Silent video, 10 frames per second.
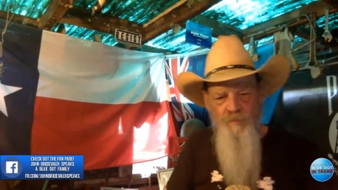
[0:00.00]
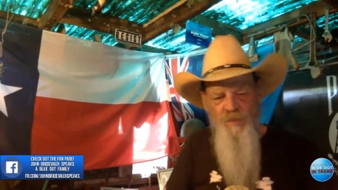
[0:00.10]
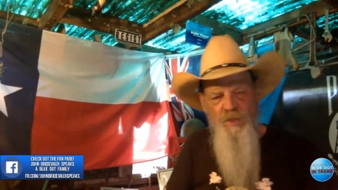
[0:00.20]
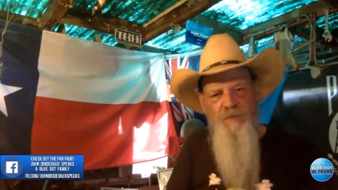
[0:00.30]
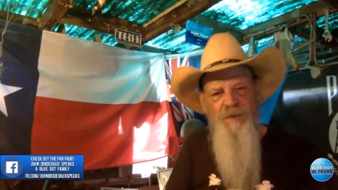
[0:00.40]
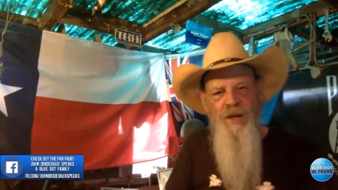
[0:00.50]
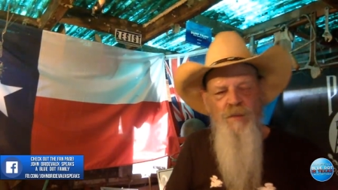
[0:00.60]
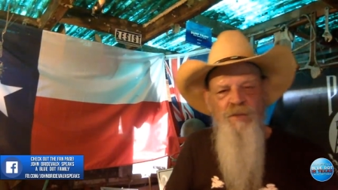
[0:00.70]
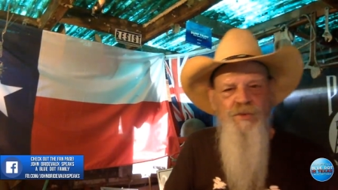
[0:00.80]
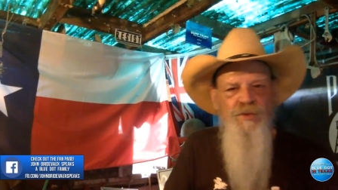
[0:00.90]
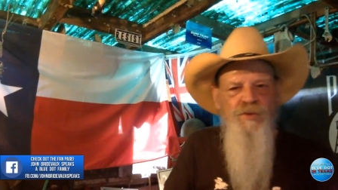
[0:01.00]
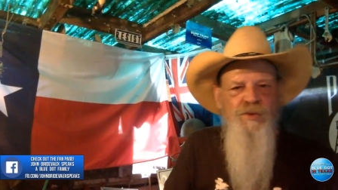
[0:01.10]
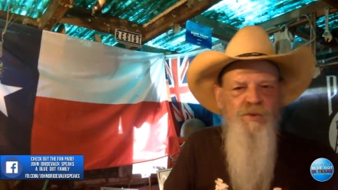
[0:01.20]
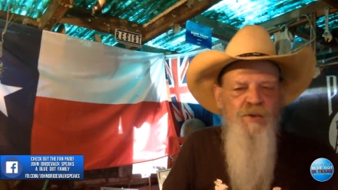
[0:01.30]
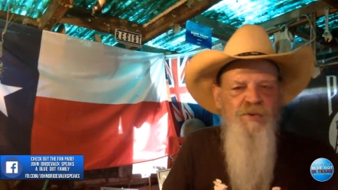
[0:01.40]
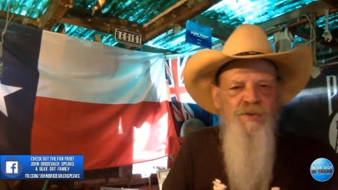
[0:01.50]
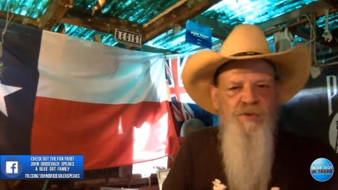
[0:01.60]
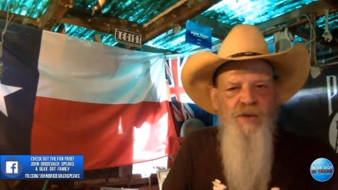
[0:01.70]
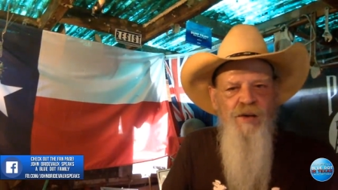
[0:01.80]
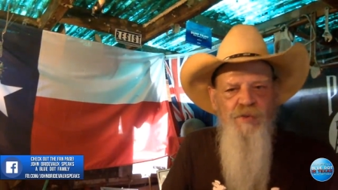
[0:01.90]
His family has disgraced his
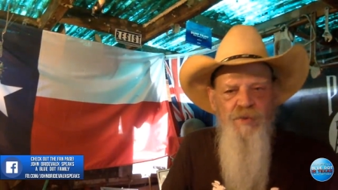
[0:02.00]
ass.